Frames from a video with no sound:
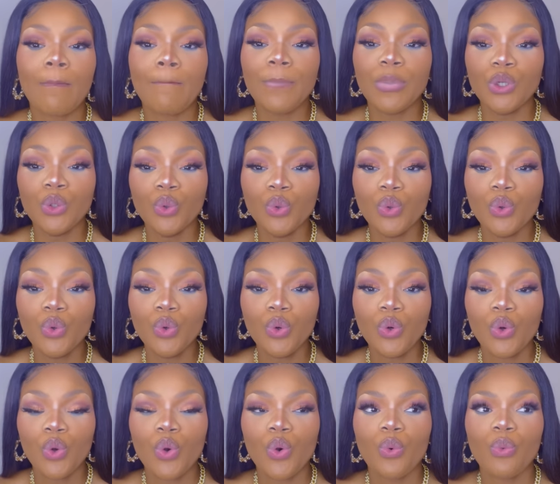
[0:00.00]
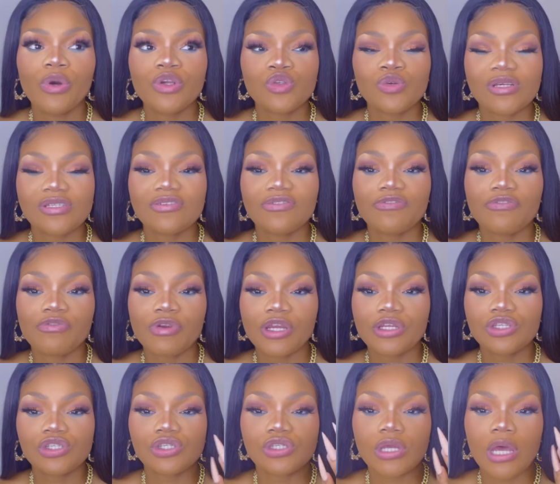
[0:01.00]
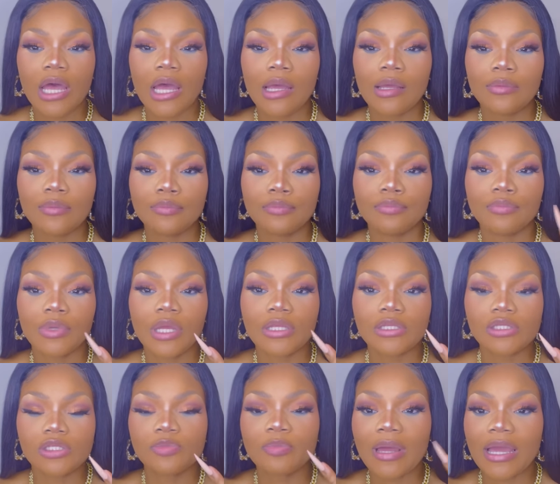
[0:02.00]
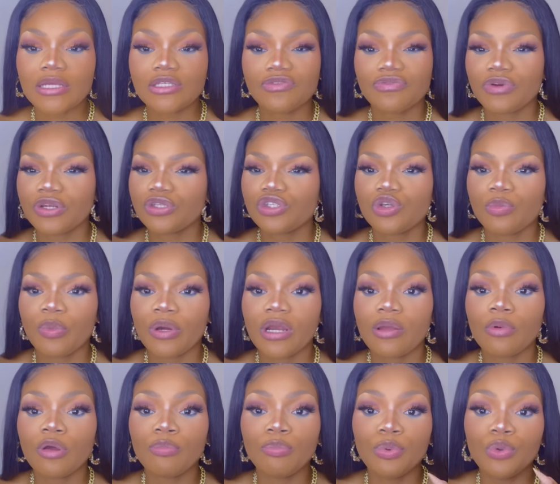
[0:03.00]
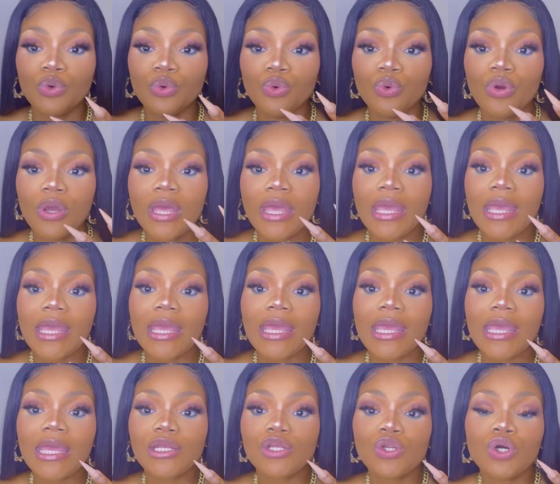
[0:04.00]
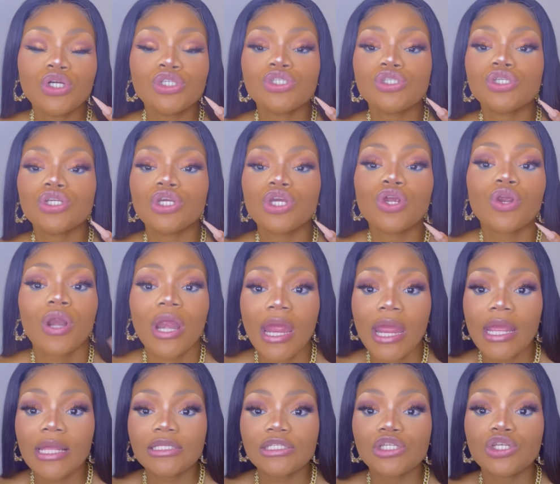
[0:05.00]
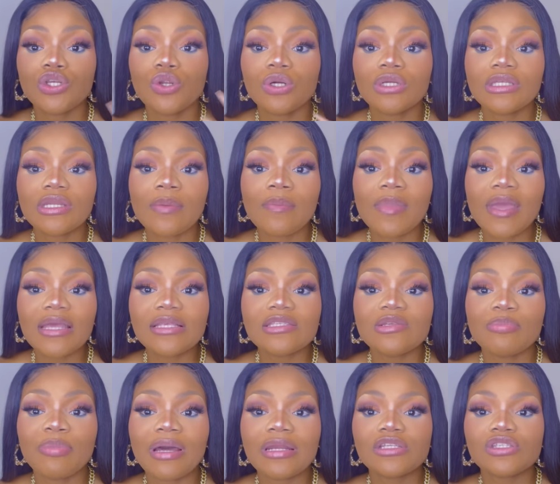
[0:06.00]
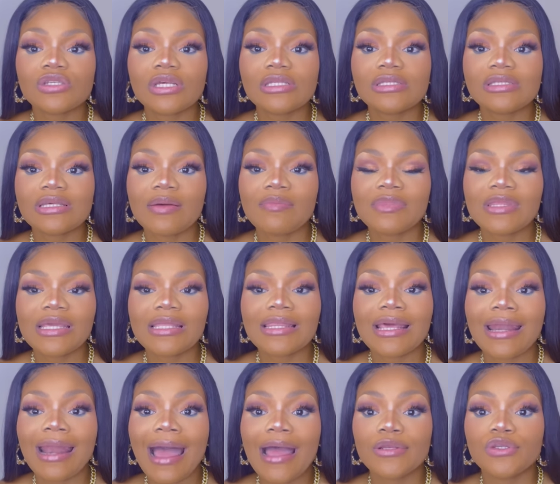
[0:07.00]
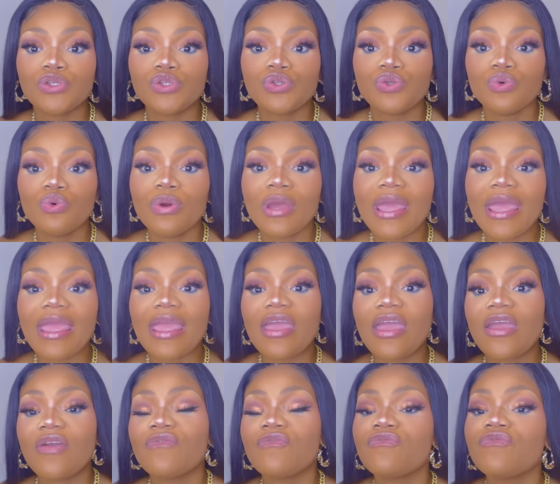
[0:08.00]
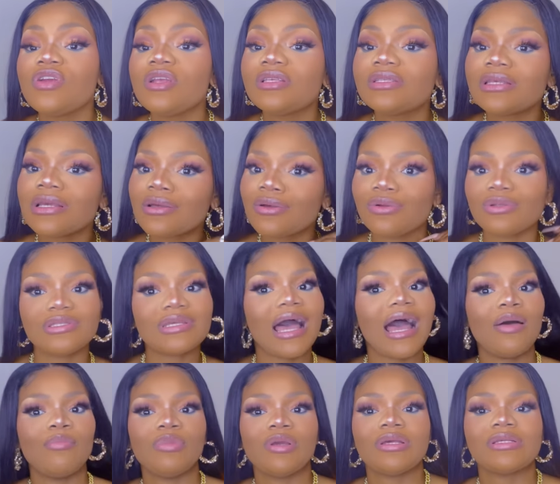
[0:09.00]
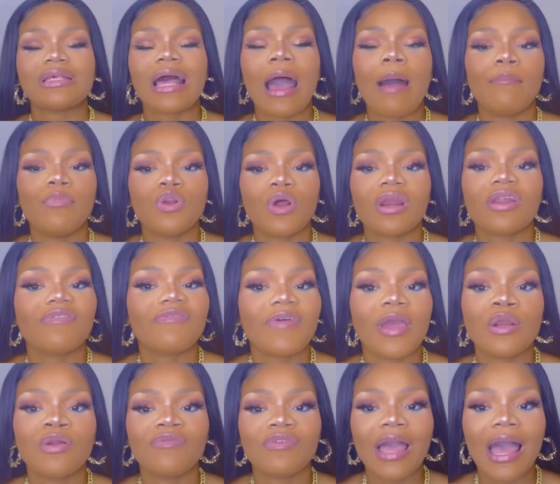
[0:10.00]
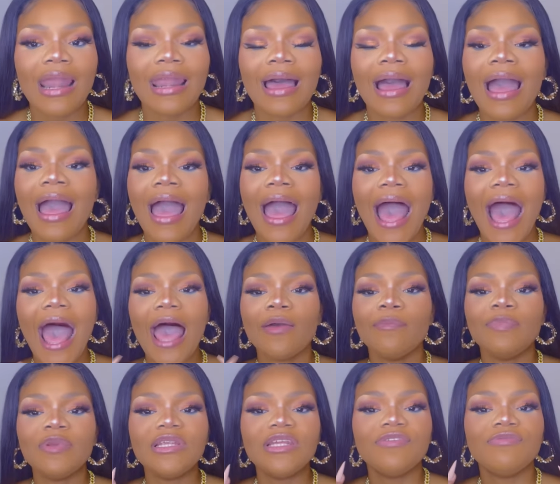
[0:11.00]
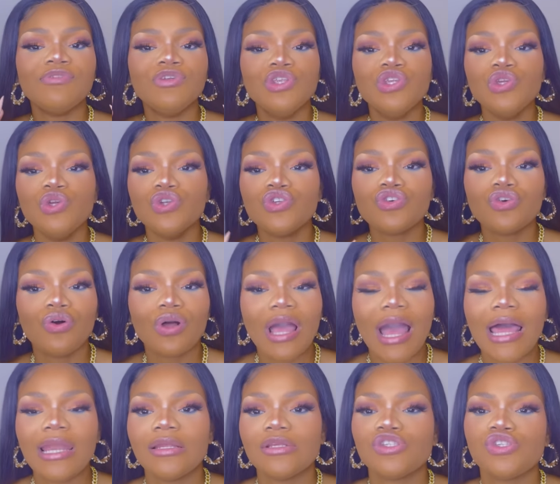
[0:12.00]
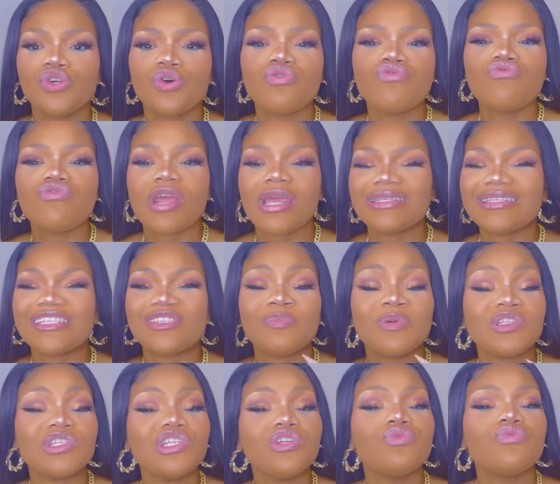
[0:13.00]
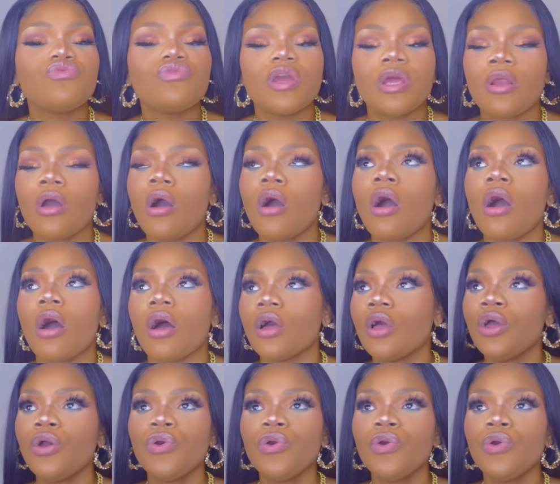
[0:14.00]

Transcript: blue, which was a French inspired French tip, whatever blue. It looked great, it looked amazing, but it's not something that I do every single time, because I'm not a fan of color. I believe neutral colors, your reds, especially red, oh,